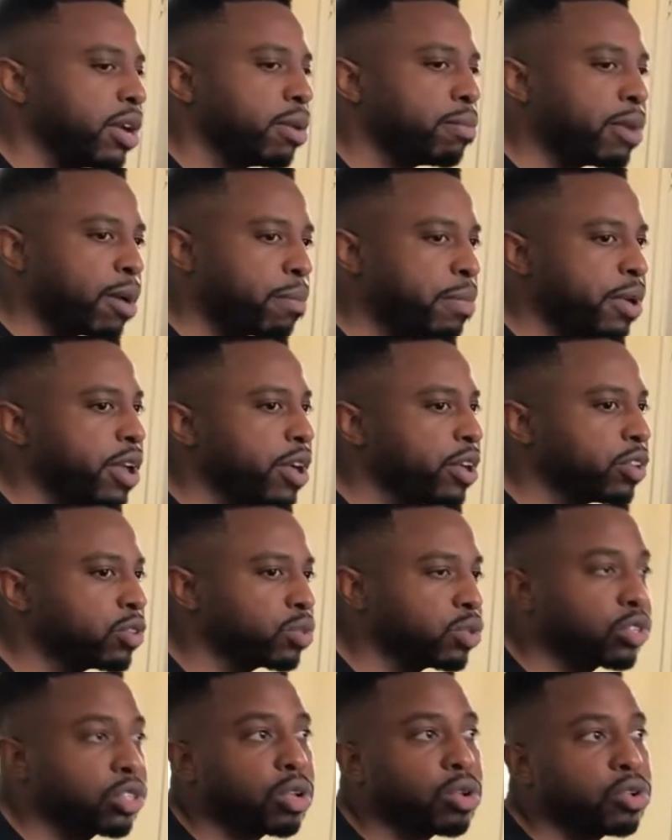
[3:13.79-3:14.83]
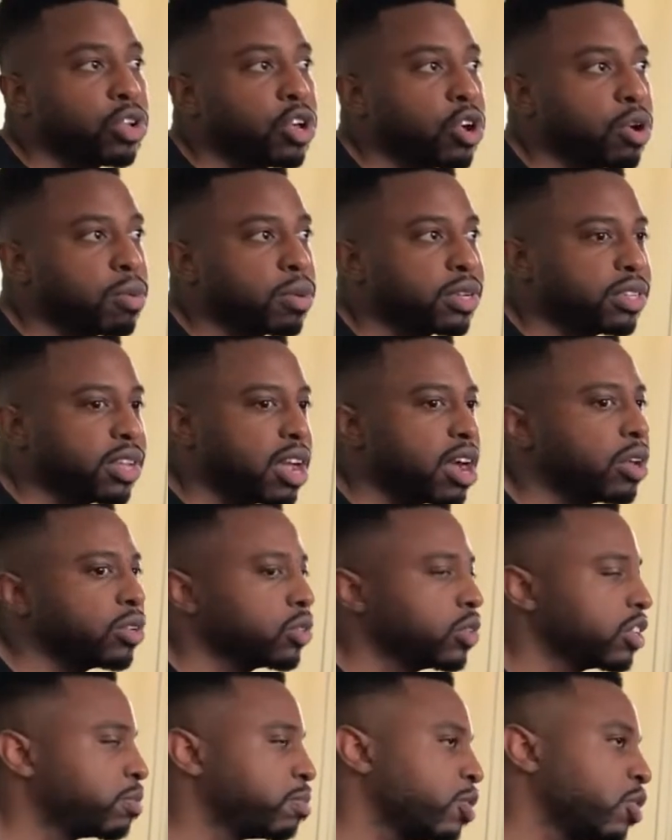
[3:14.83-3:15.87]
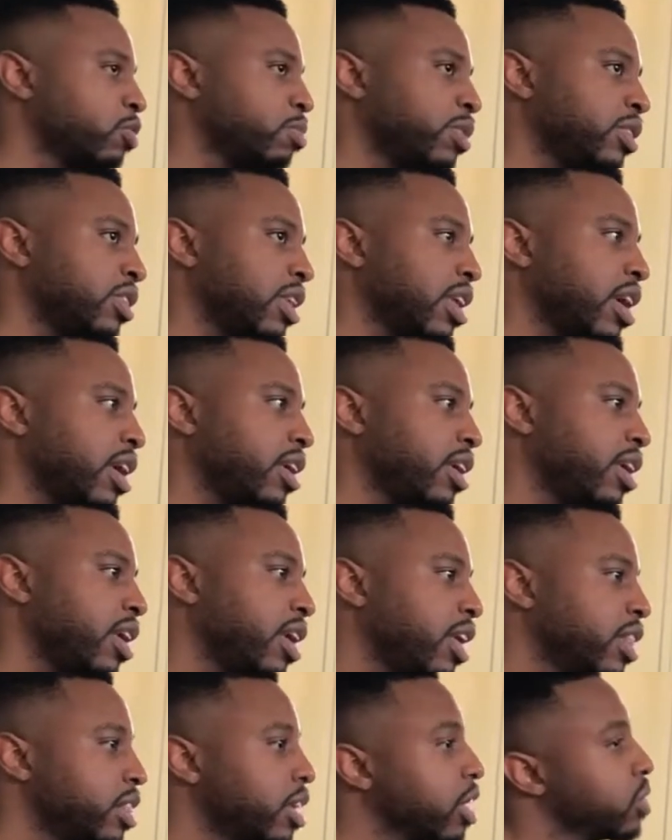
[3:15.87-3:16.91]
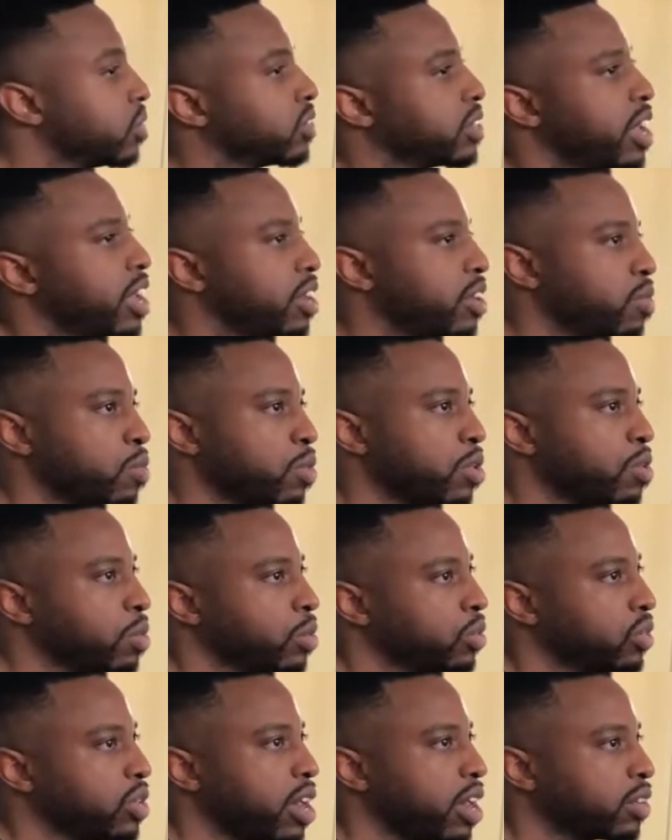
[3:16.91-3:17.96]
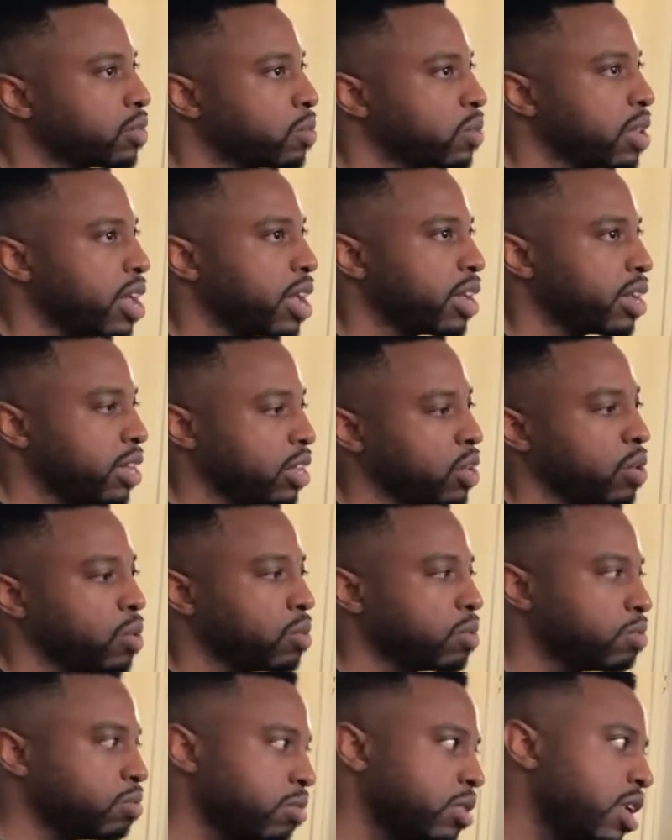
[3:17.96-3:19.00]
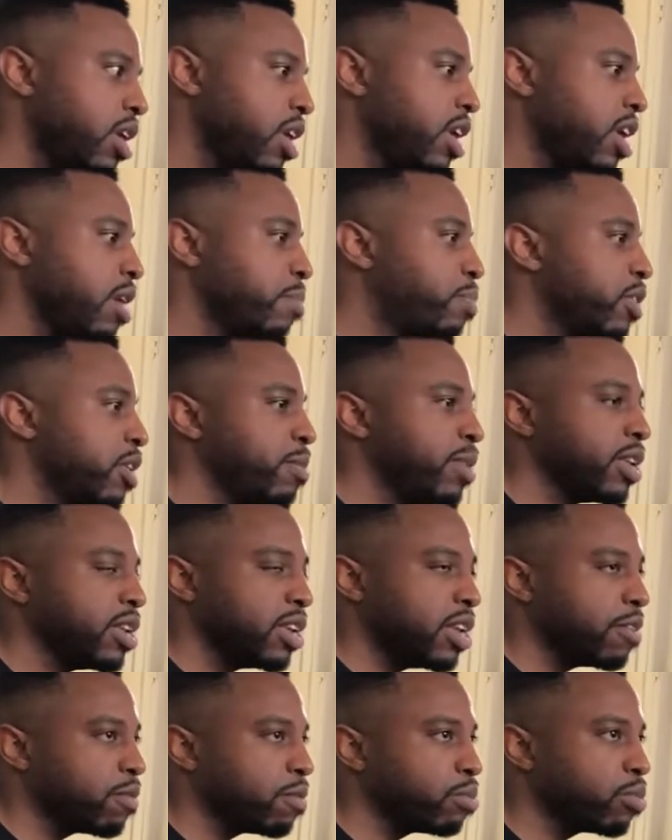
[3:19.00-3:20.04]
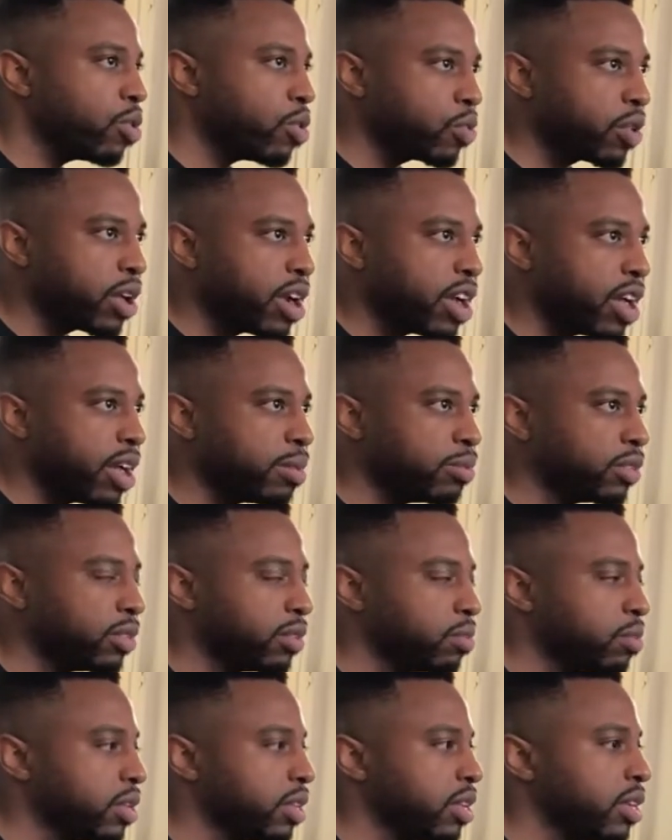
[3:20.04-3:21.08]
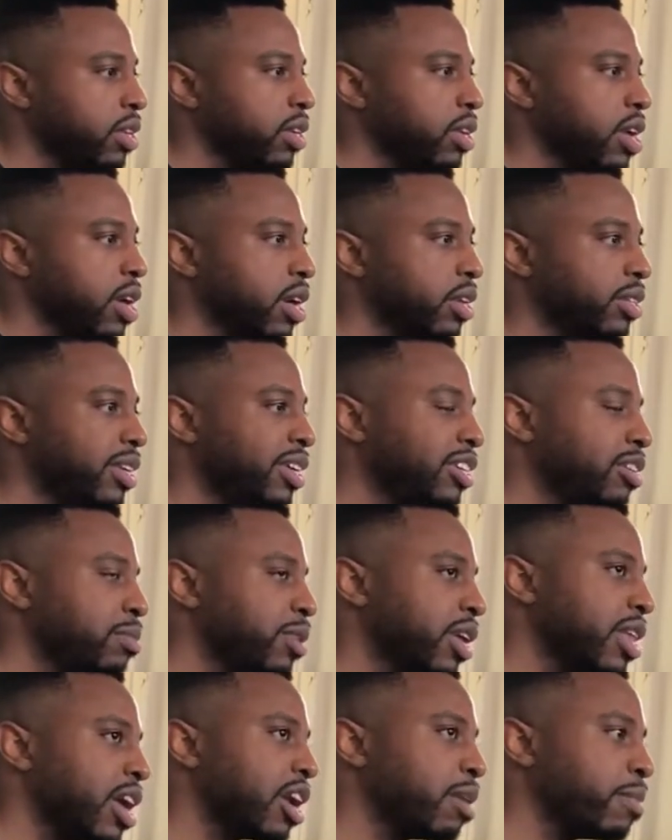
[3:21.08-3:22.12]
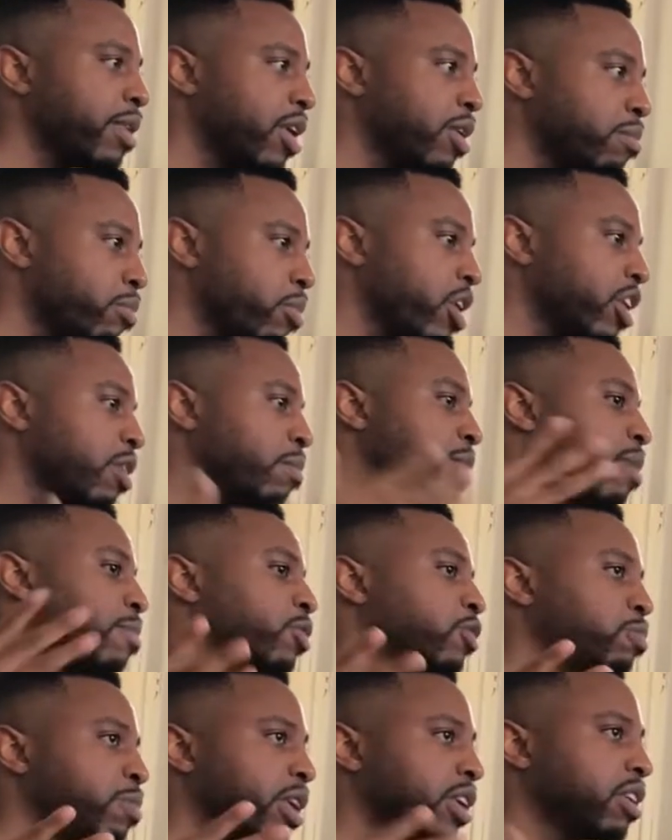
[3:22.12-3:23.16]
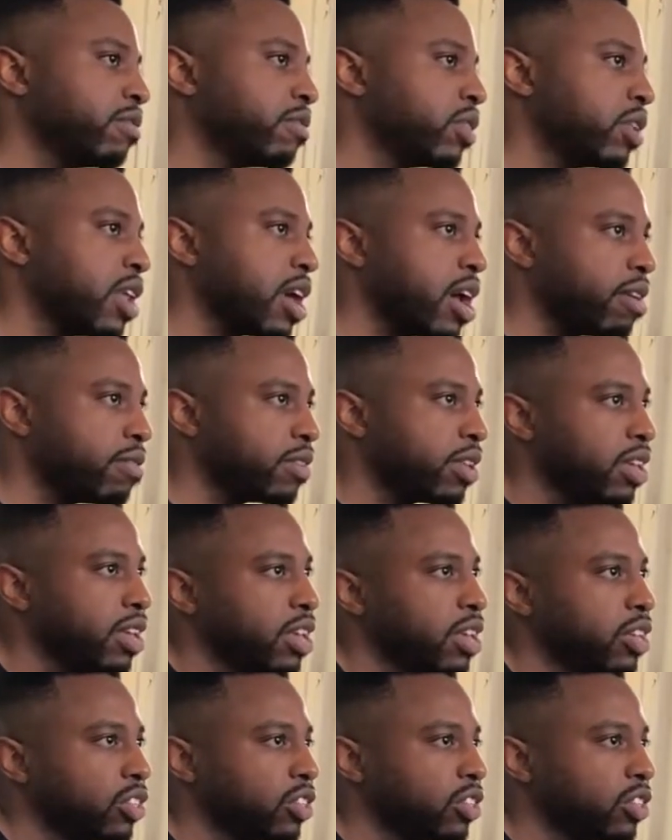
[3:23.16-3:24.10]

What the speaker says: But my parents were so dope because they also exposed me to like the other side of the railroad tracks, where like, you know, putting me into different programs and really teaching me a lot about broadening my perspective on life.